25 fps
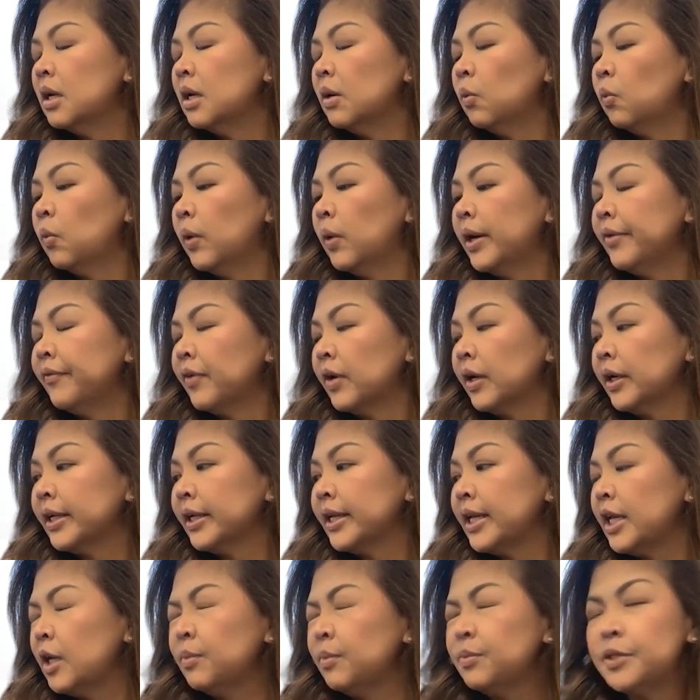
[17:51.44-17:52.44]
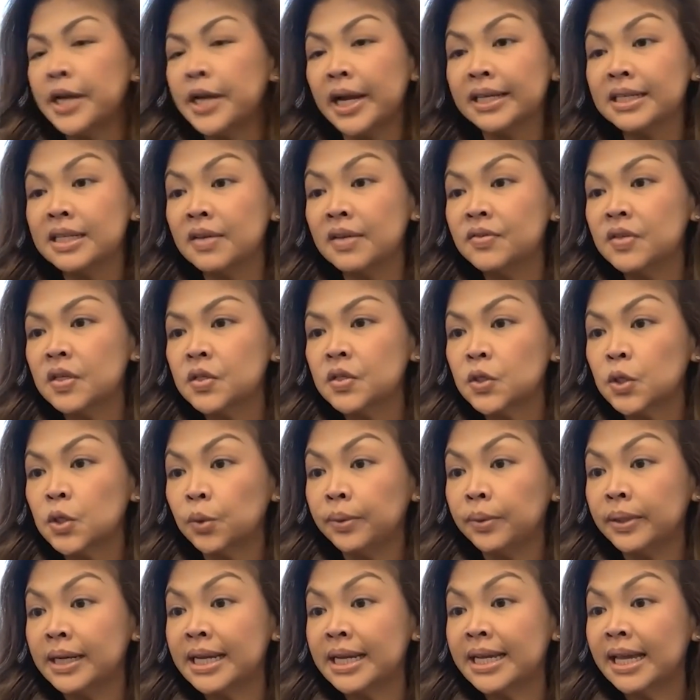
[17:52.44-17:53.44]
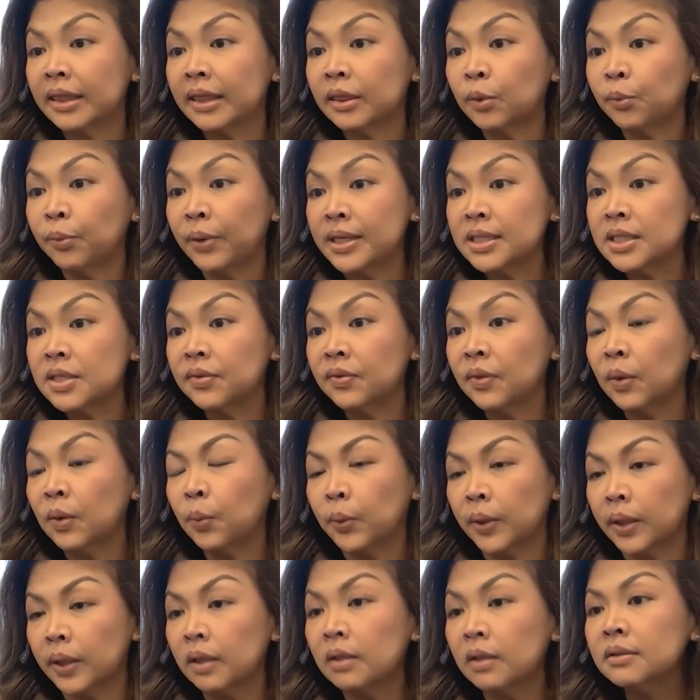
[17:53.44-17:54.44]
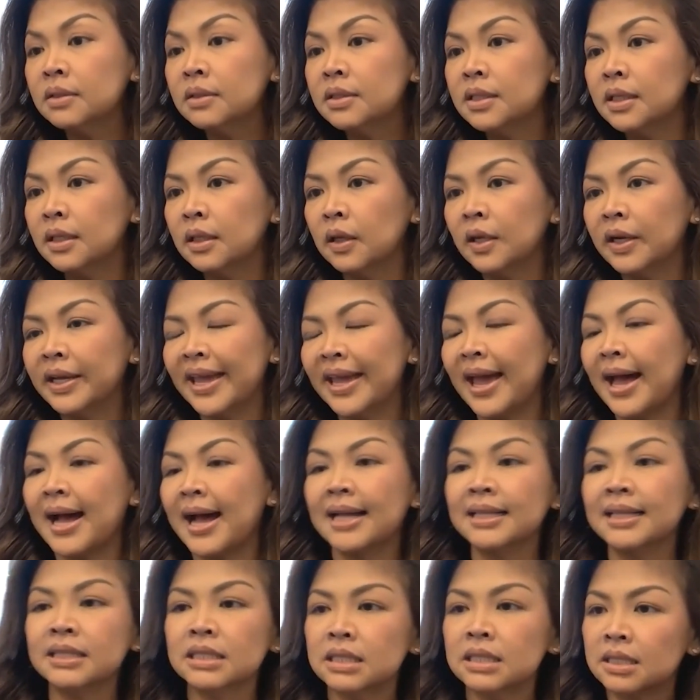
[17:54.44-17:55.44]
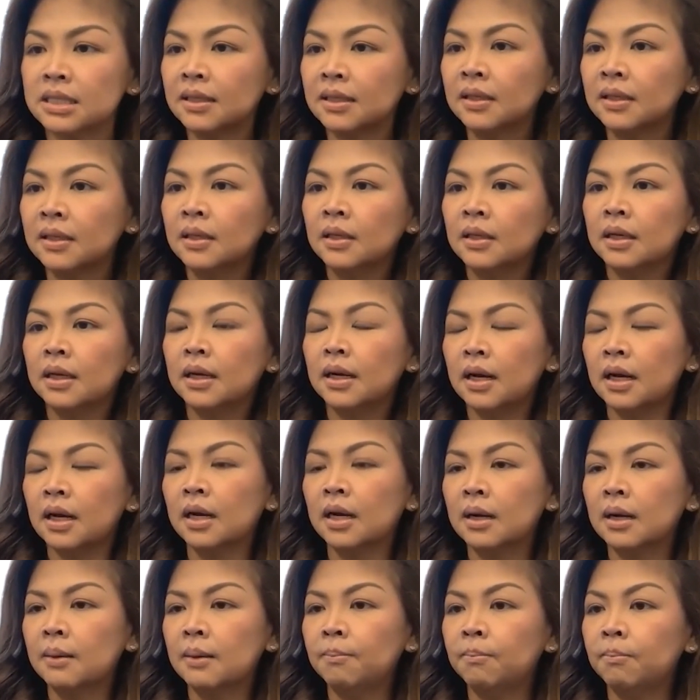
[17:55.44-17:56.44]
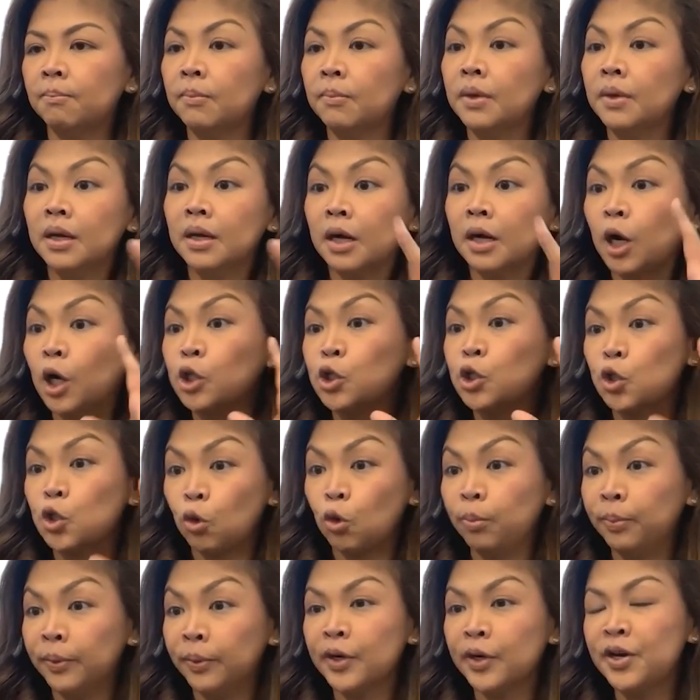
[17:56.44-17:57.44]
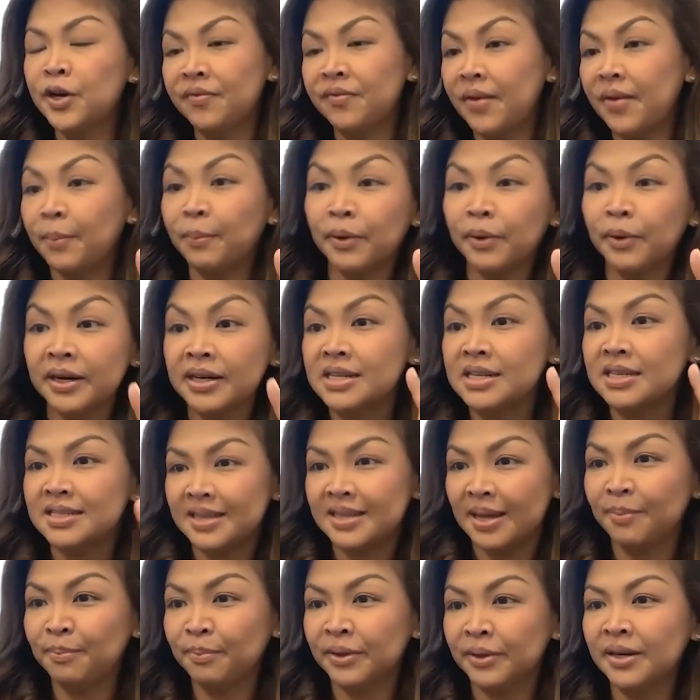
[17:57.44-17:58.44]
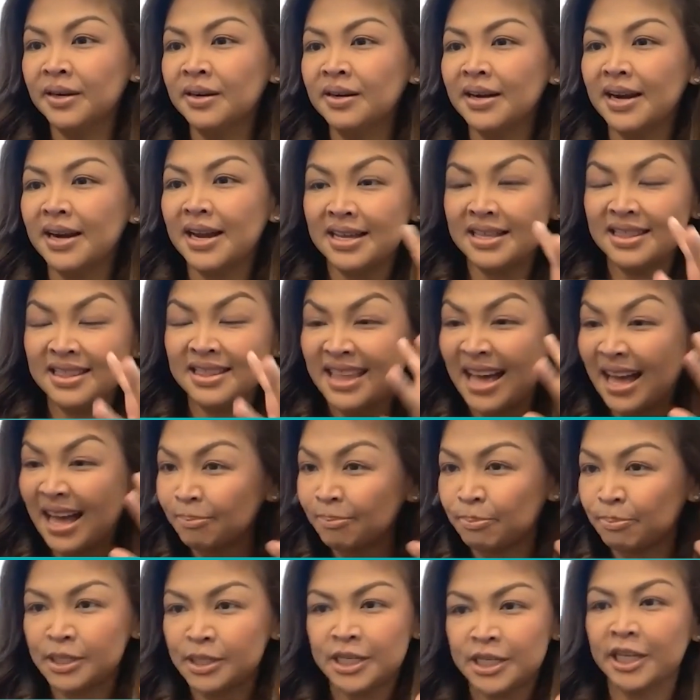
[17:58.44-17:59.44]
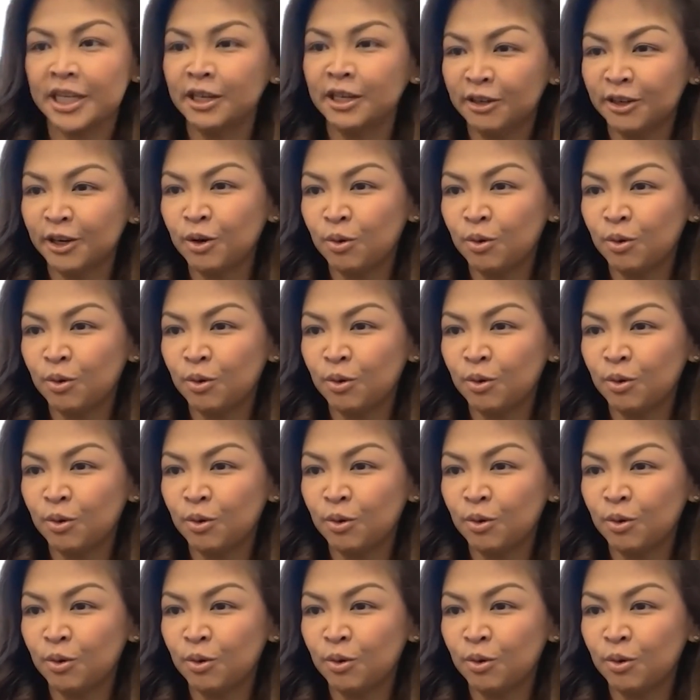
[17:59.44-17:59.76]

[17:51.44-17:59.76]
one of our key objectives is to really get the rest of the world to look at October, November, and December, that particular